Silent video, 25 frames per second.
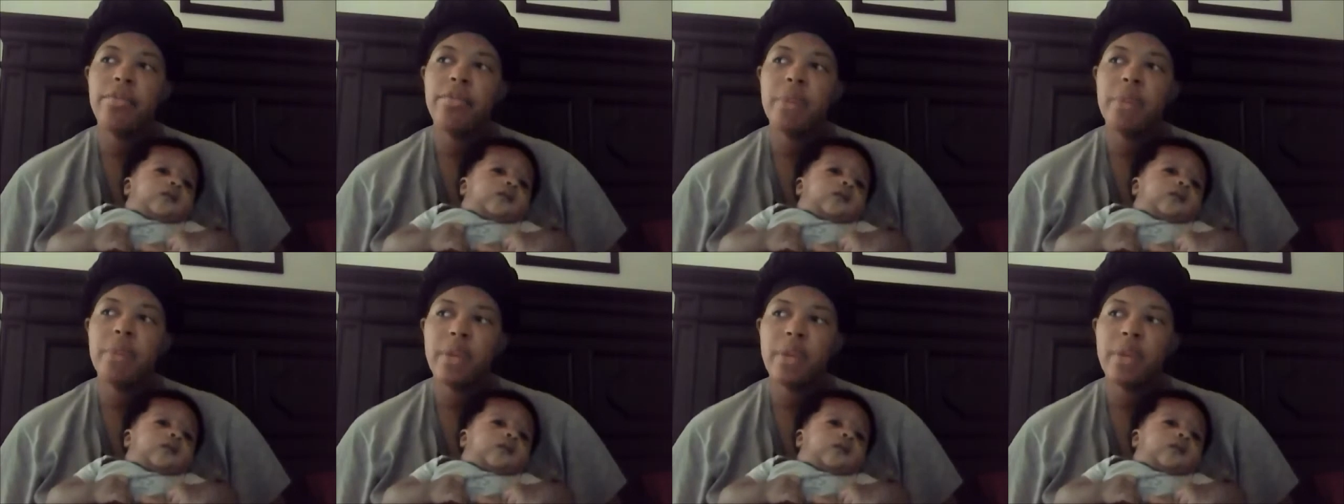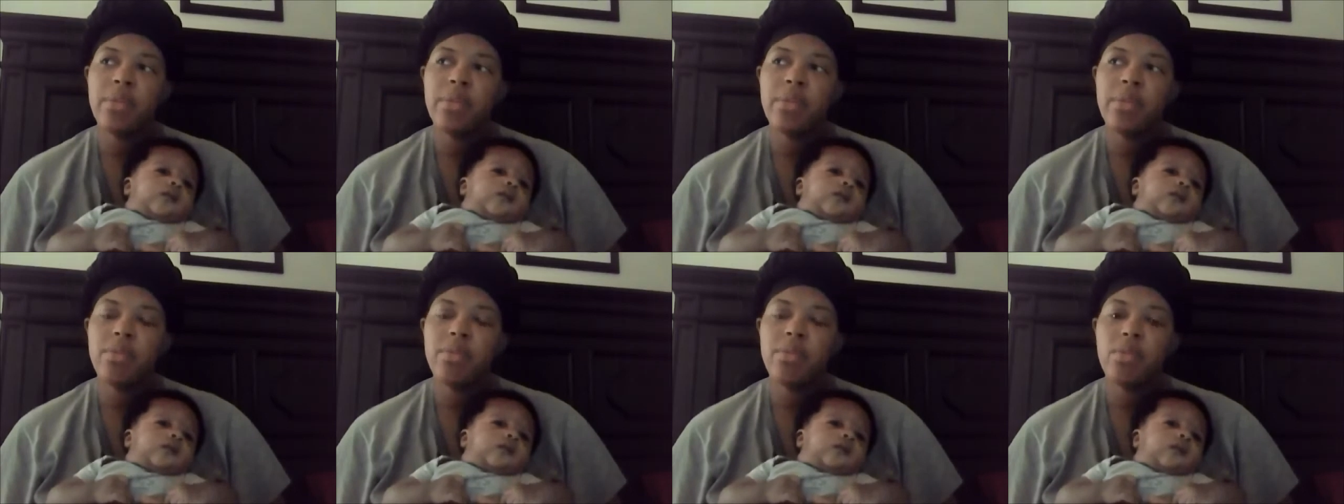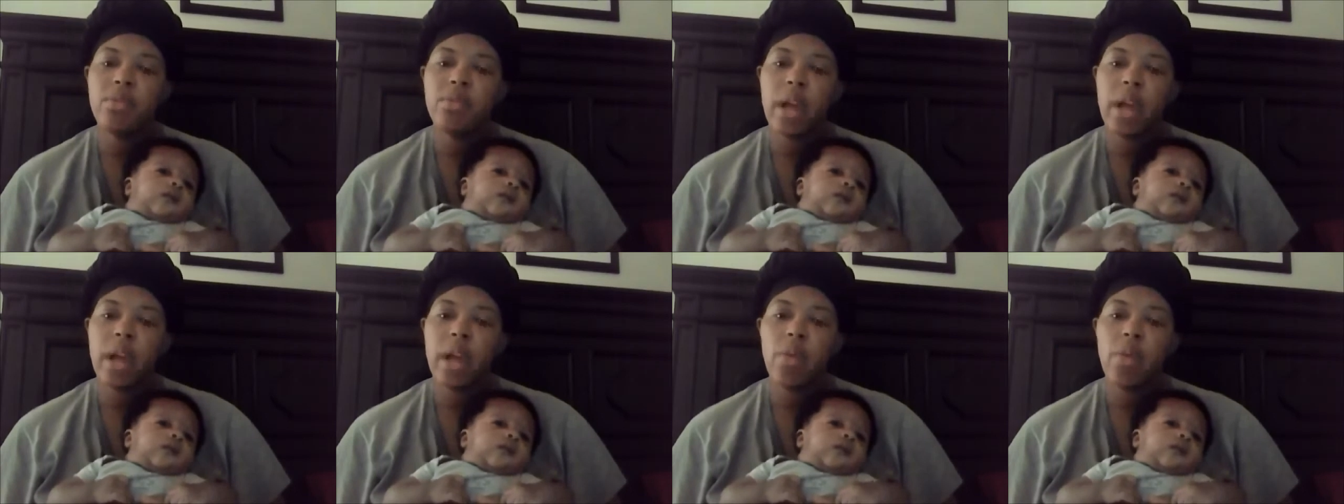Speaker 1: been
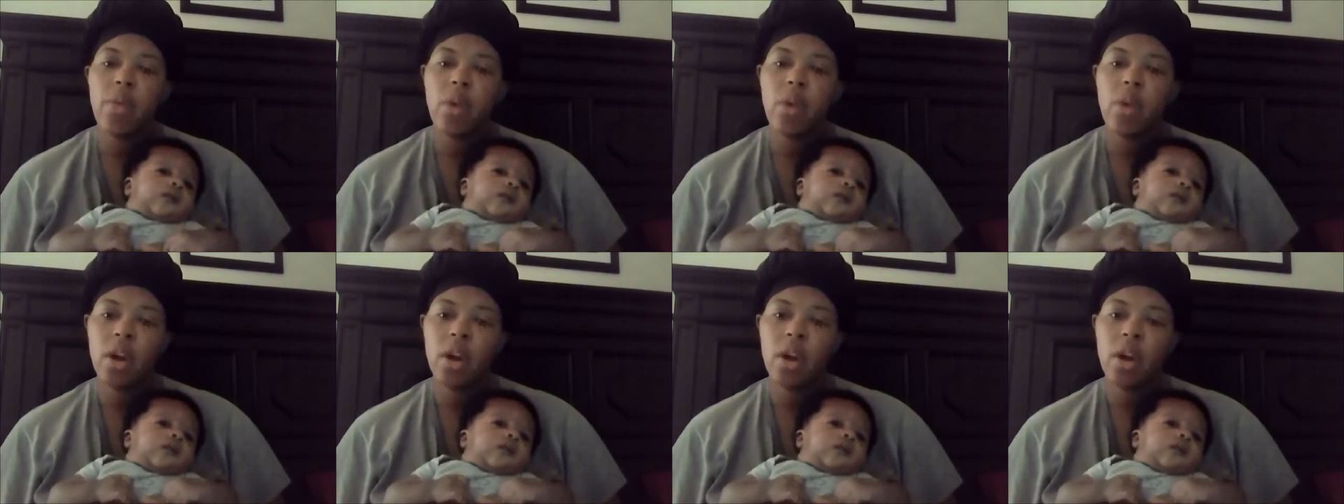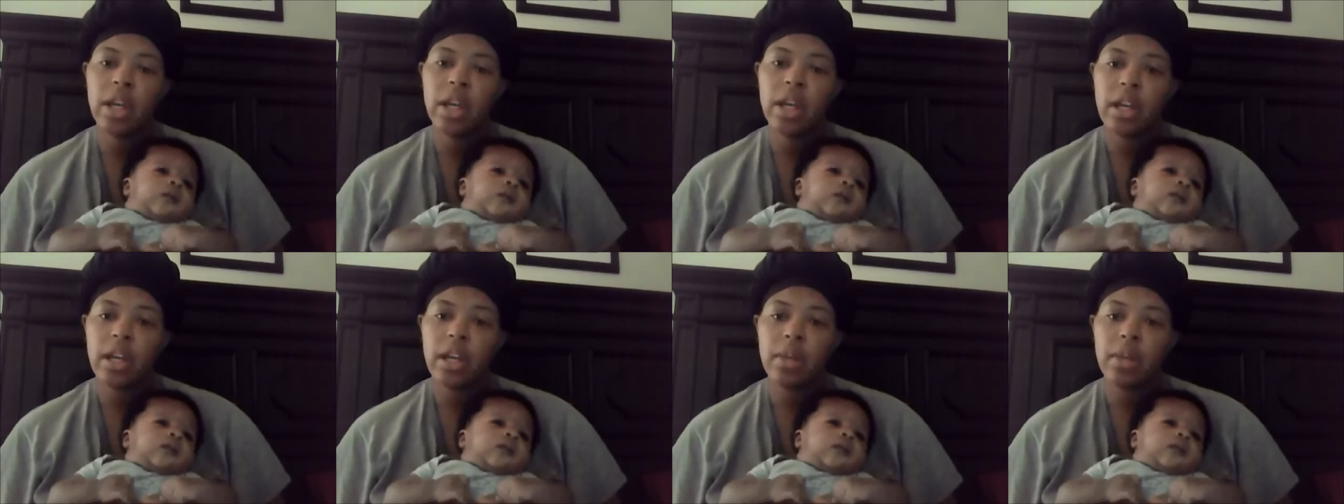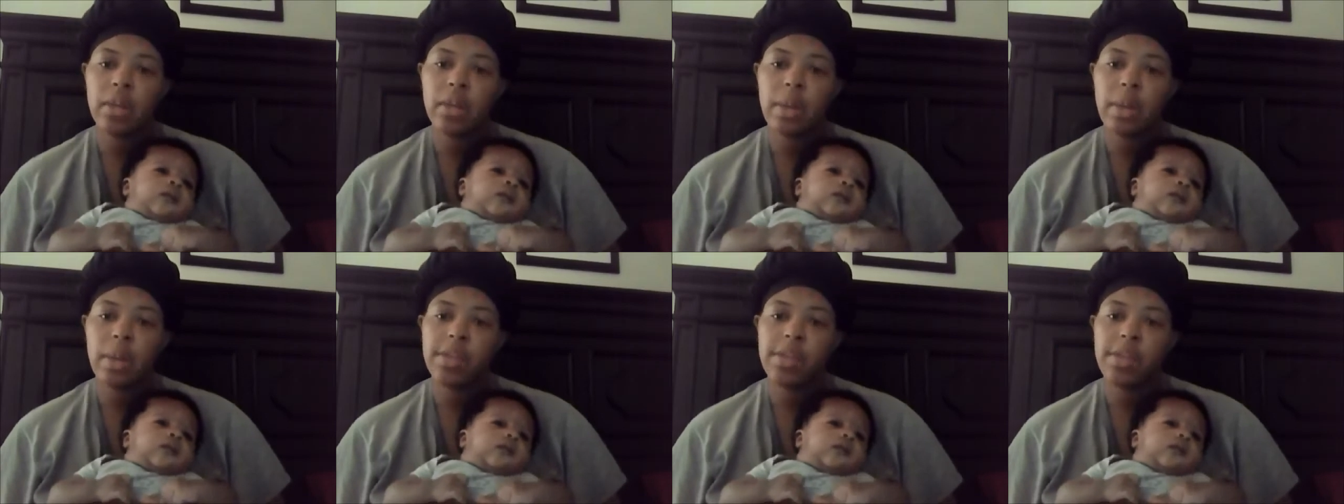like walking
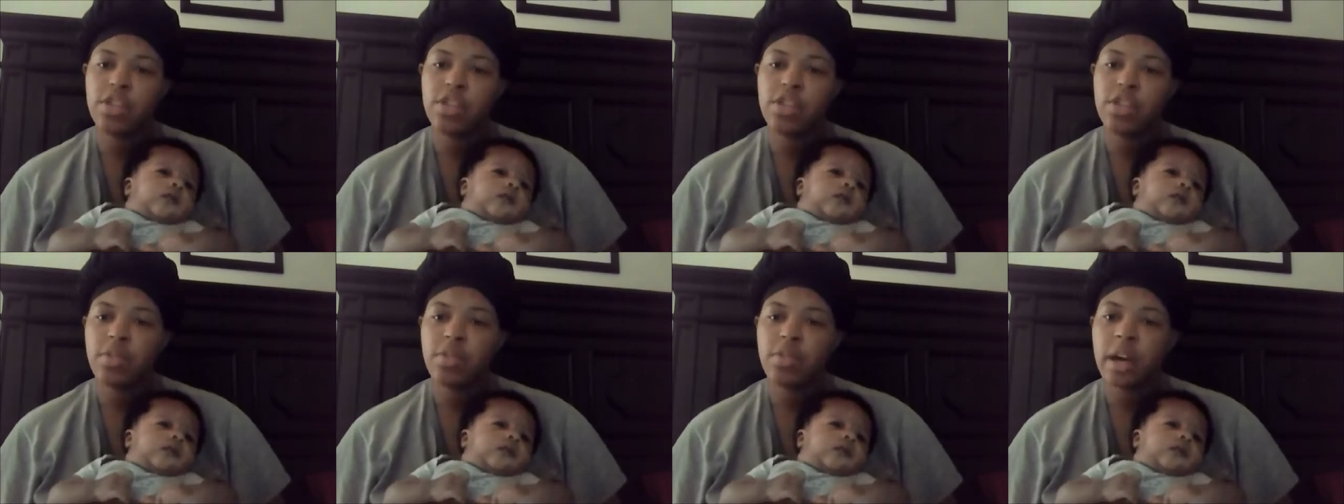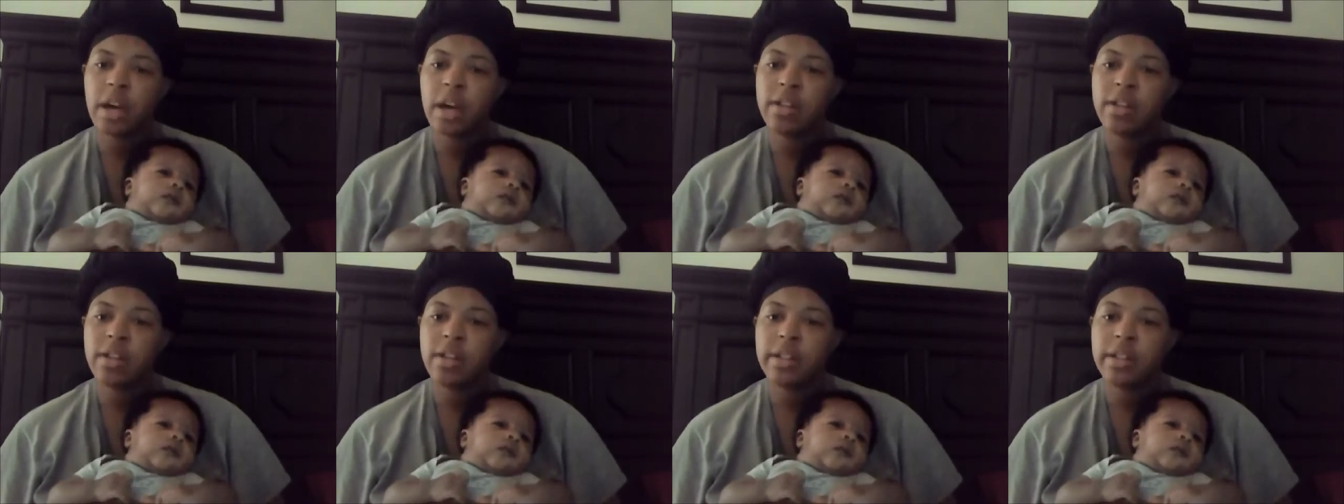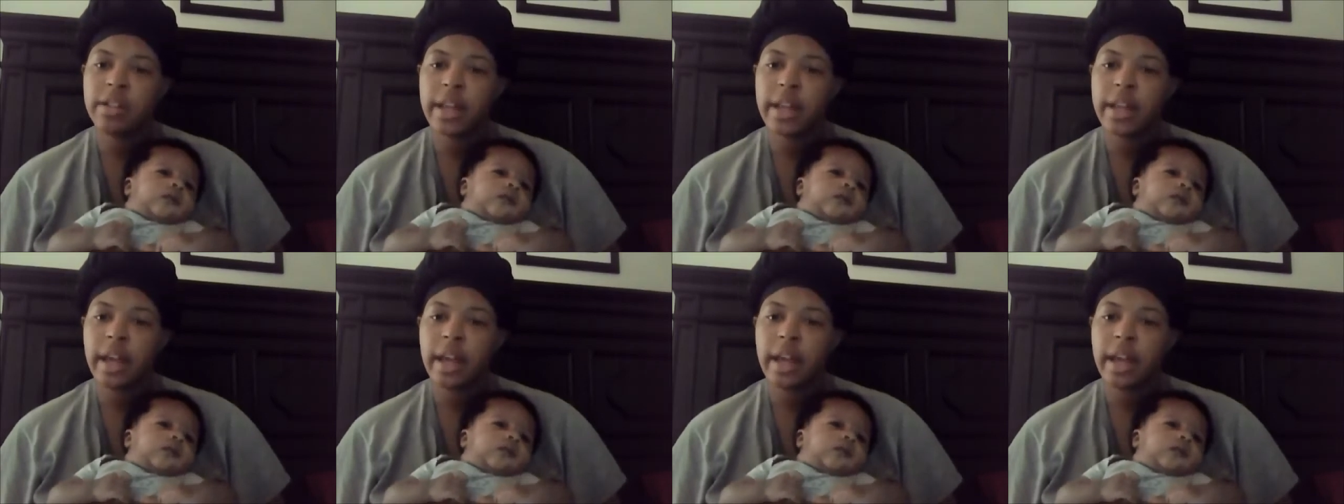maybe two miles a
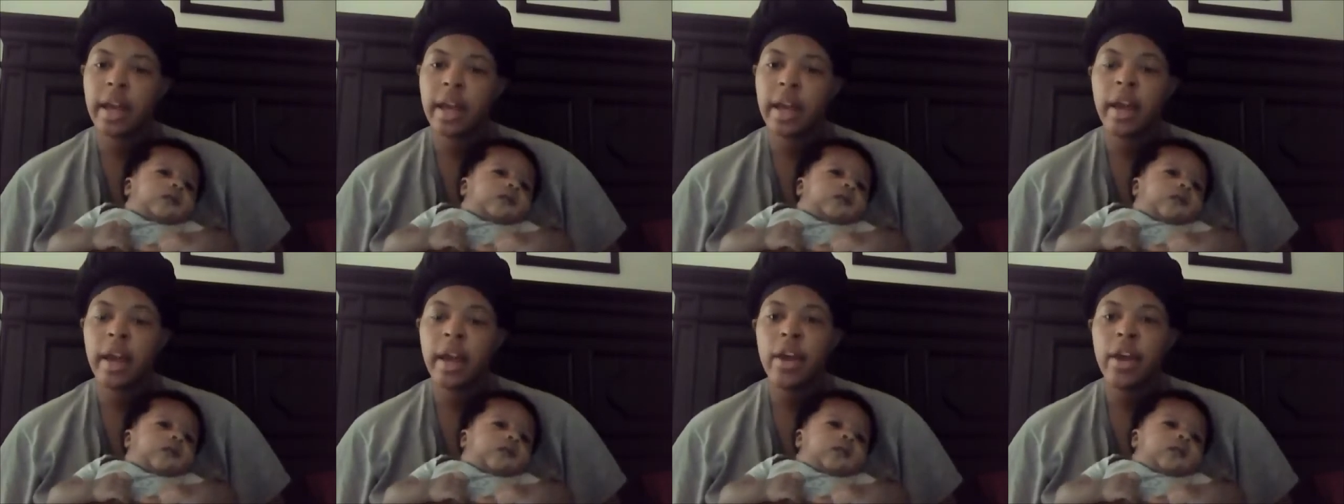day,